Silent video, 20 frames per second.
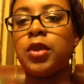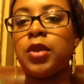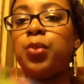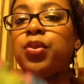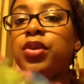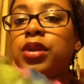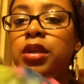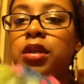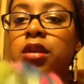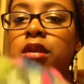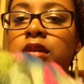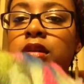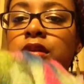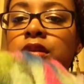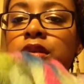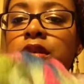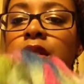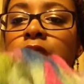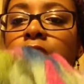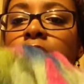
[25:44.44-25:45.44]
Pretty
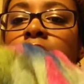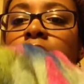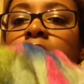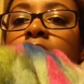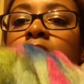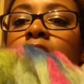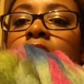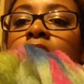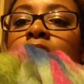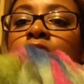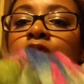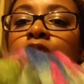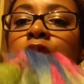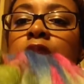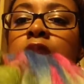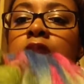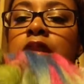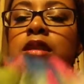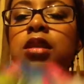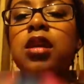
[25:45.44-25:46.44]
colors though.
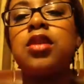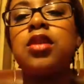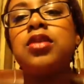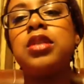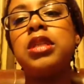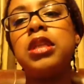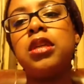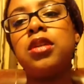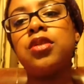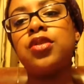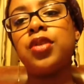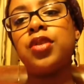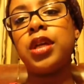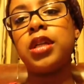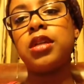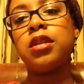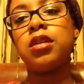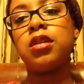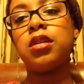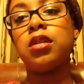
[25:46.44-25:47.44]
Greens. Are you seeing a
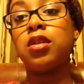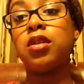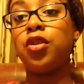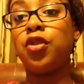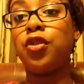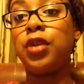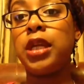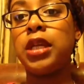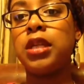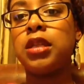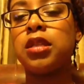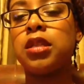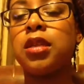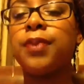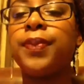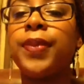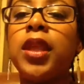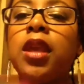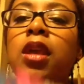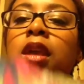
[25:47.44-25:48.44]
trend? Greens.
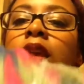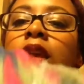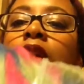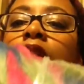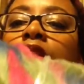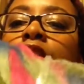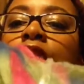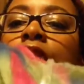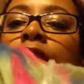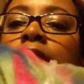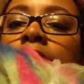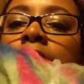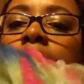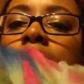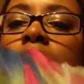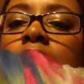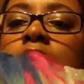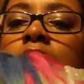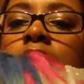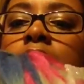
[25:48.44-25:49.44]

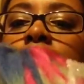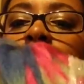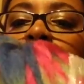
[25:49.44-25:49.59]
Greens,